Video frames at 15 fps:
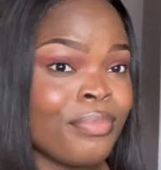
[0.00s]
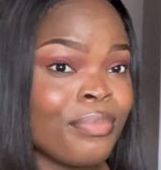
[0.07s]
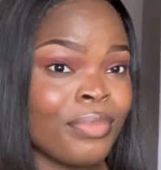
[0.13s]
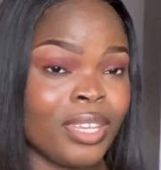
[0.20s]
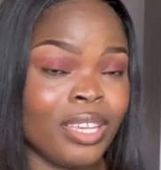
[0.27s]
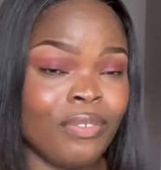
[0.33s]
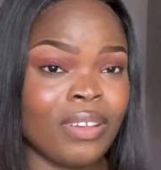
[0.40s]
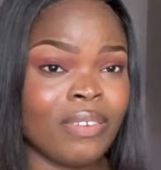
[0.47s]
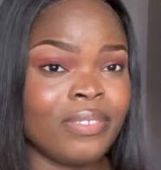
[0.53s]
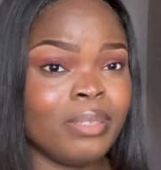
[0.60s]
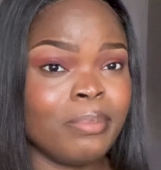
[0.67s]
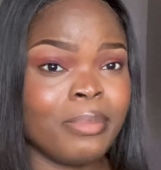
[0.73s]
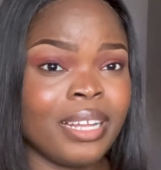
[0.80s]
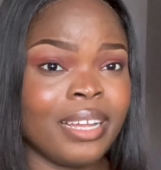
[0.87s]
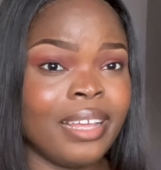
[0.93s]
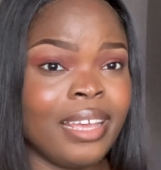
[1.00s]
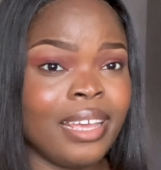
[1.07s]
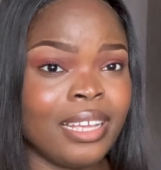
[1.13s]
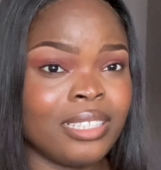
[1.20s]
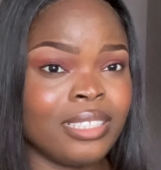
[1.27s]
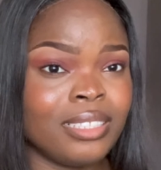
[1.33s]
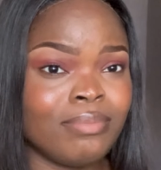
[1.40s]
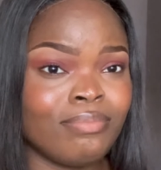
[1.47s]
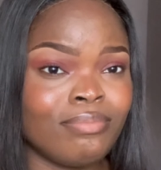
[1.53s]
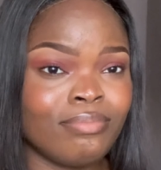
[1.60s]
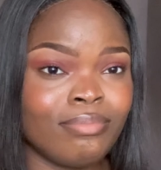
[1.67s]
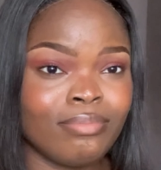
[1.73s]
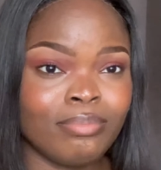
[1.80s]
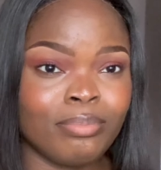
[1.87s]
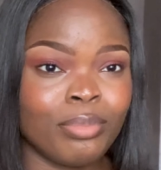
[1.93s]
if you have similar hair
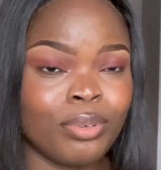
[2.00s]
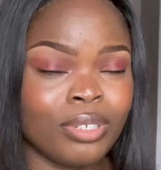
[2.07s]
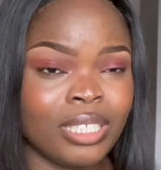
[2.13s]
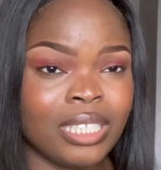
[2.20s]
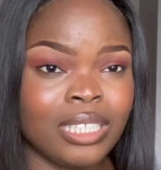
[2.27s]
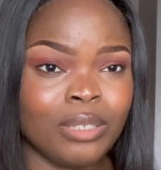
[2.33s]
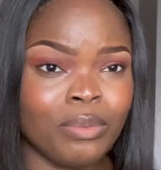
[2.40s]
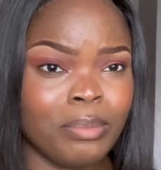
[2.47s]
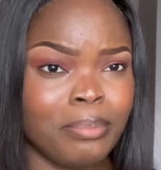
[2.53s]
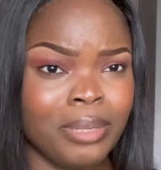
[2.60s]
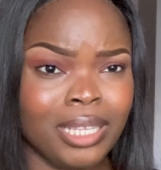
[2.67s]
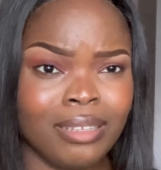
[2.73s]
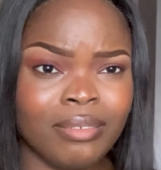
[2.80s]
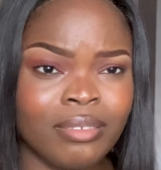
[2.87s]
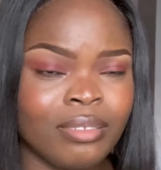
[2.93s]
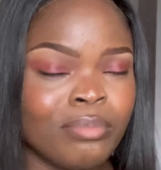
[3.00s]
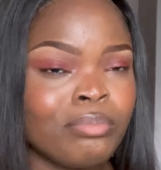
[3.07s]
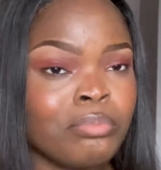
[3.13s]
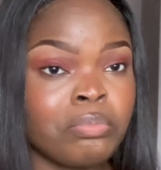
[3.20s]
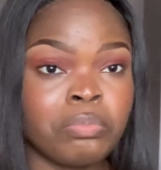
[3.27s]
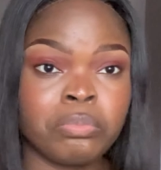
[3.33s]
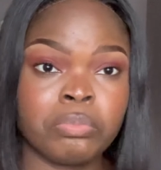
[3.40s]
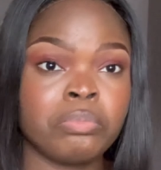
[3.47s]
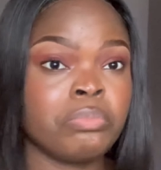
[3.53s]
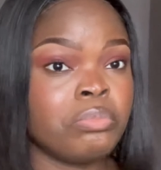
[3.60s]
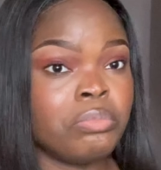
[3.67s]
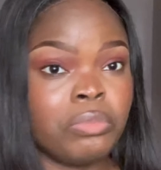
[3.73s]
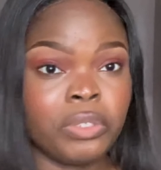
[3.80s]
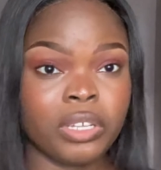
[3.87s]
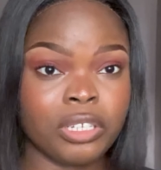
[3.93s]
porosity with me,
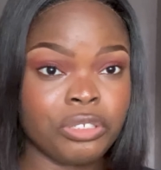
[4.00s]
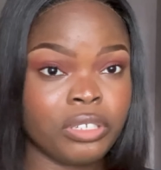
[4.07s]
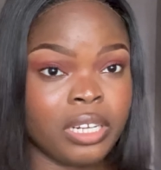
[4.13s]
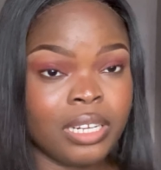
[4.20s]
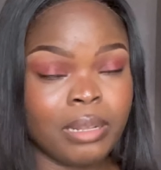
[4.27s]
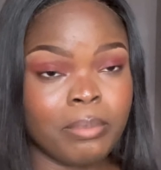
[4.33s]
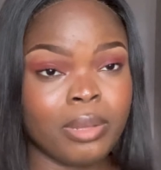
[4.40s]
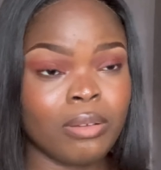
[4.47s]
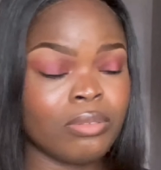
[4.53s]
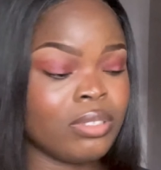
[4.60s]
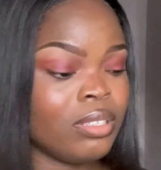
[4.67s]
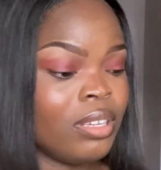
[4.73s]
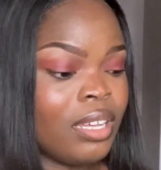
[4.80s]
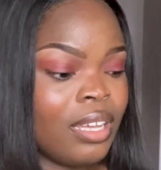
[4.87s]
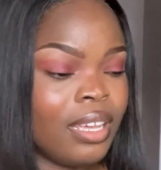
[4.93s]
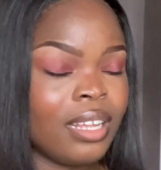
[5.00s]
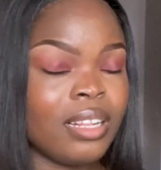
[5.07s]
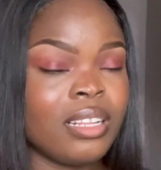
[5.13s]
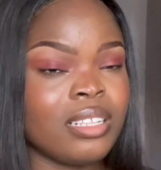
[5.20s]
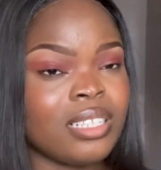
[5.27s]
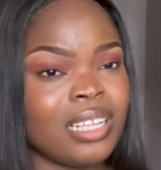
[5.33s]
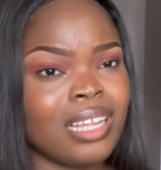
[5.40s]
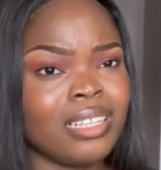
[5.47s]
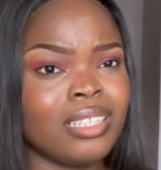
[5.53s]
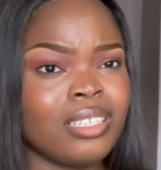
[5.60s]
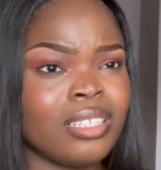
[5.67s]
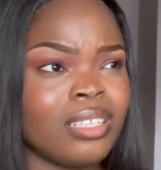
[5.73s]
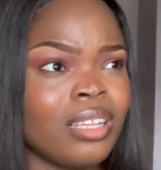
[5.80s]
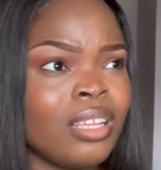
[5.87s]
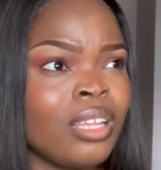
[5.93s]
you can try them out. You can get this at,
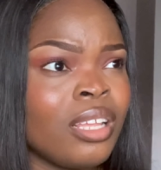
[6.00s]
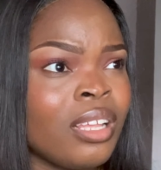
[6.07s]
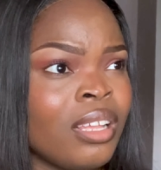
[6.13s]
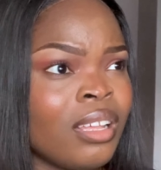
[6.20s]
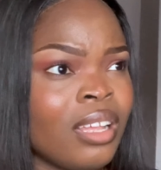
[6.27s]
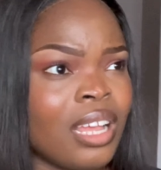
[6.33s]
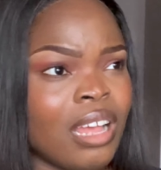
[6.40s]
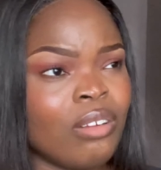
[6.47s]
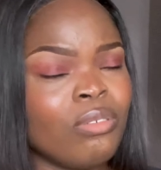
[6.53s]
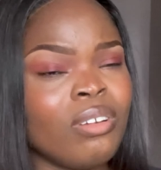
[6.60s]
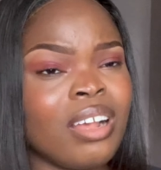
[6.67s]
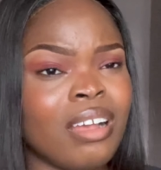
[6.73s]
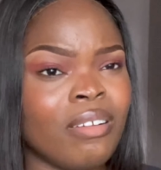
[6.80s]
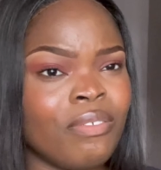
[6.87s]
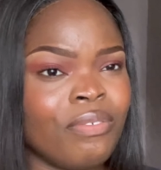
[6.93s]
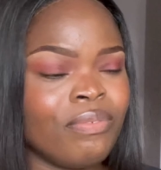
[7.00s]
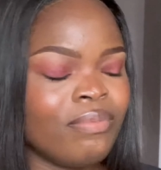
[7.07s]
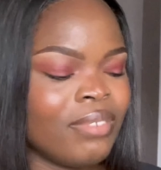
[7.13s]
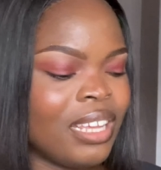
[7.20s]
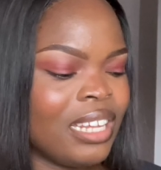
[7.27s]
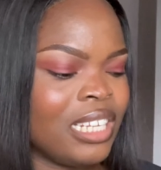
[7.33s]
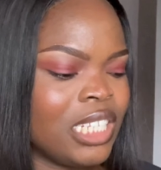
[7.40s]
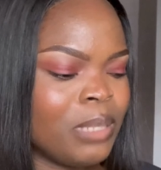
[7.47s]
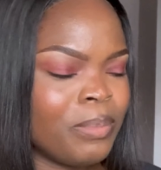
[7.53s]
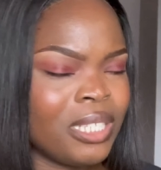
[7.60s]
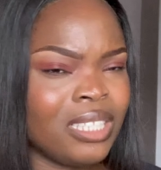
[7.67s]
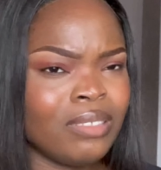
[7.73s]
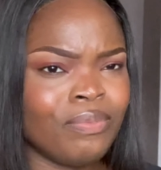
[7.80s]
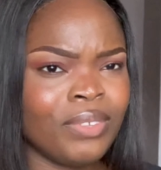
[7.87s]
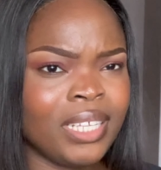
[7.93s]
I don't have any
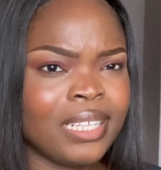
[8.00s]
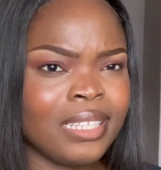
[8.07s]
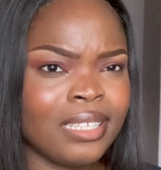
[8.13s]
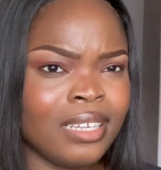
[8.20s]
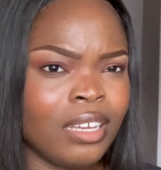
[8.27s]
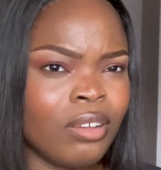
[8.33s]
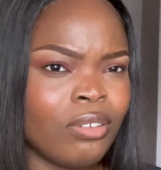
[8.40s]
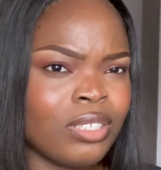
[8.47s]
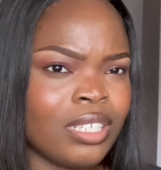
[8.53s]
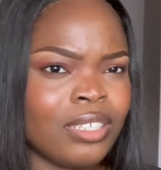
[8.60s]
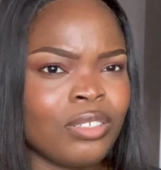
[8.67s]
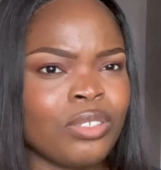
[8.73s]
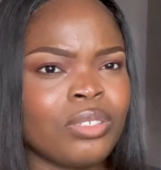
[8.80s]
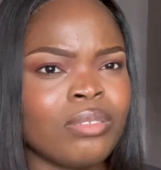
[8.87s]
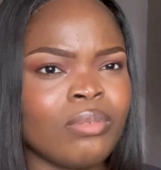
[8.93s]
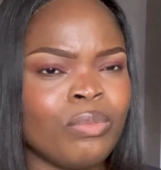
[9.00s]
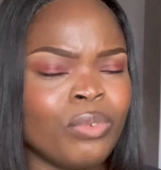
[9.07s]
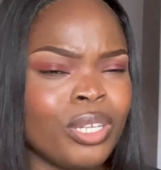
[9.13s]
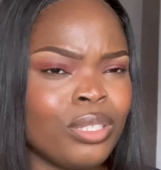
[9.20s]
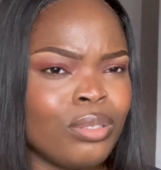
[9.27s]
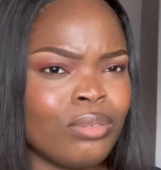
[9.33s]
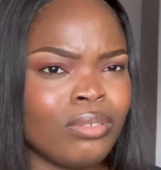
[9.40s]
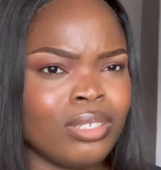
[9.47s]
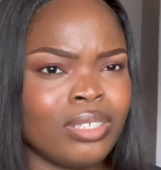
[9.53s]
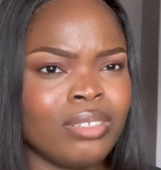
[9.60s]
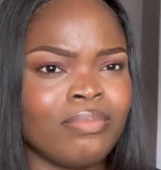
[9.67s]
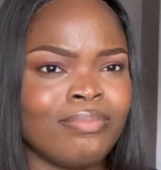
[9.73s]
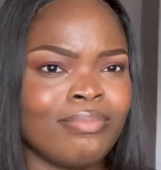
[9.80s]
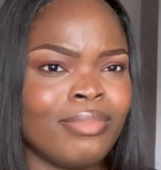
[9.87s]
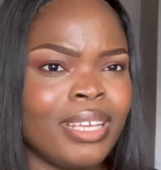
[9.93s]
specific link because I just went to
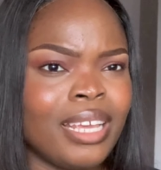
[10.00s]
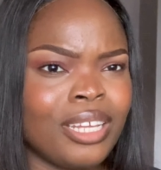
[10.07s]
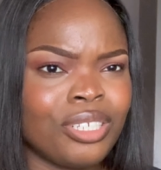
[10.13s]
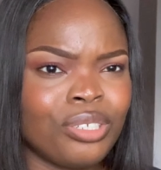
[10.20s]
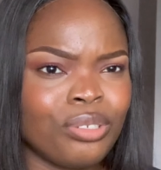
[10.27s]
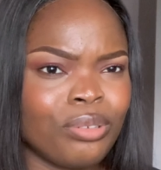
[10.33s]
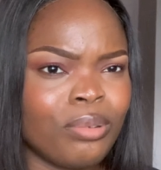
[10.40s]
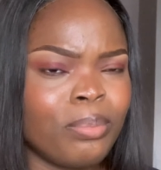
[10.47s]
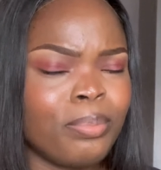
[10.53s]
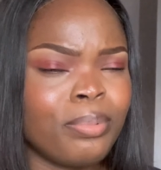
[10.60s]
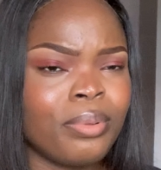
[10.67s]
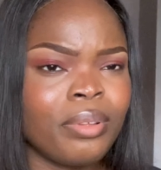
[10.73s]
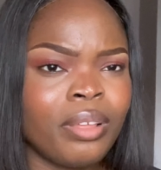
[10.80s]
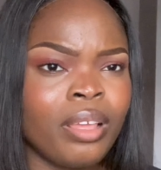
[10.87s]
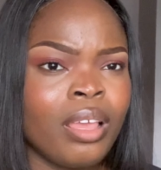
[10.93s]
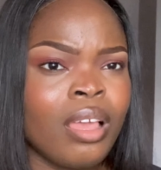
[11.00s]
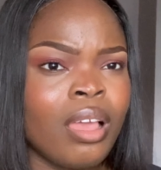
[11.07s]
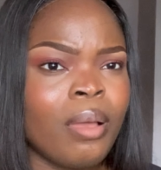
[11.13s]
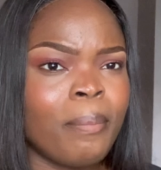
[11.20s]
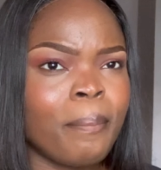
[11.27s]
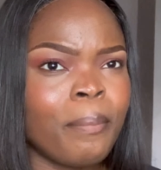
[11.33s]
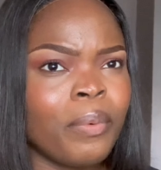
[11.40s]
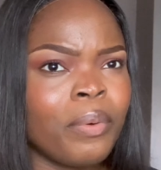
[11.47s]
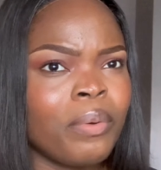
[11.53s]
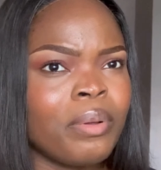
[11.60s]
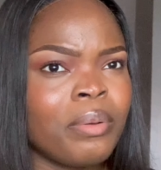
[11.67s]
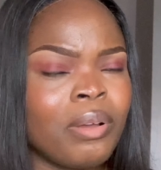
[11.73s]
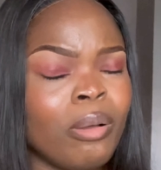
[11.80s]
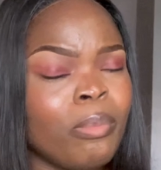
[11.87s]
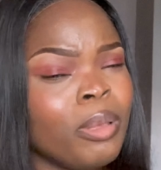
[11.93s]
a hair shop, but
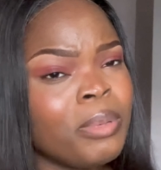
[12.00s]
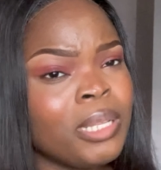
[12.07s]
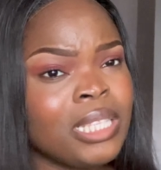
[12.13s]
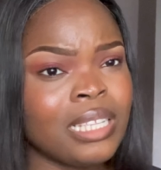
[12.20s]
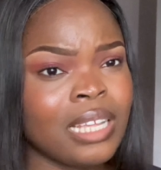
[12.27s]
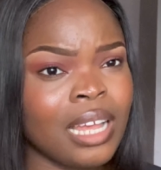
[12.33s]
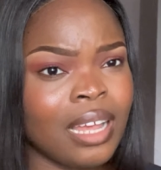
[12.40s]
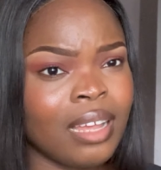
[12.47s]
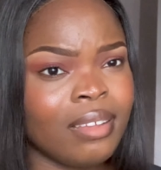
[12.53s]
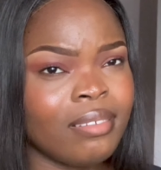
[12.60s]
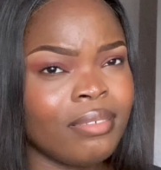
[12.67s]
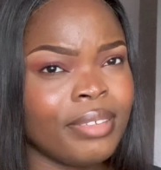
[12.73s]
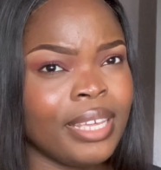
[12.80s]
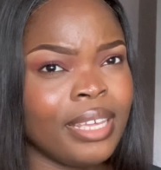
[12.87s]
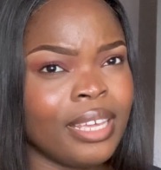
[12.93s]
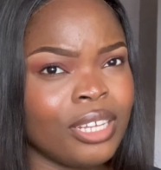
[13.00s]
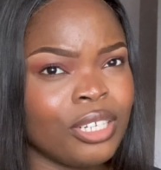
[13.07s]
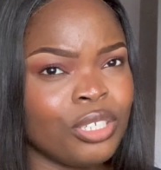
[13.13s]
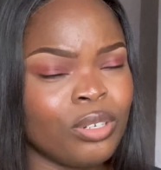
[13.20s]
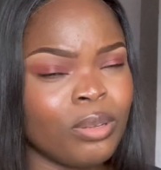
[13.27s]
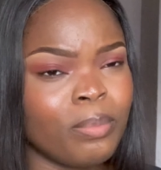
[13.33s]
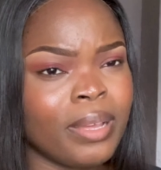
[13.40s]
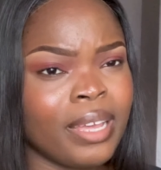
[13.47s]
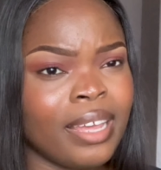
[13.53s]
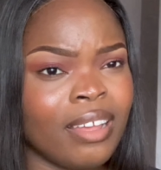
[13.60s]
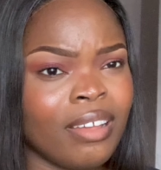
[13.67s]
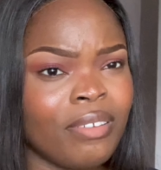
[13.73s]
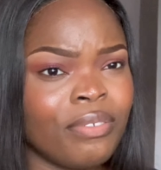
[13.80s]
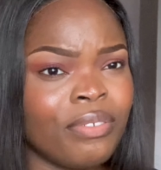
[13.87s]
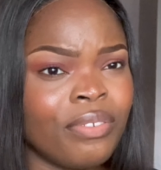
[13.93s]
I'll maybe tag a hair shop I
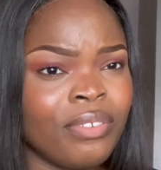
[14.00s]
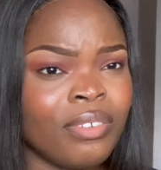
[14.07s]
have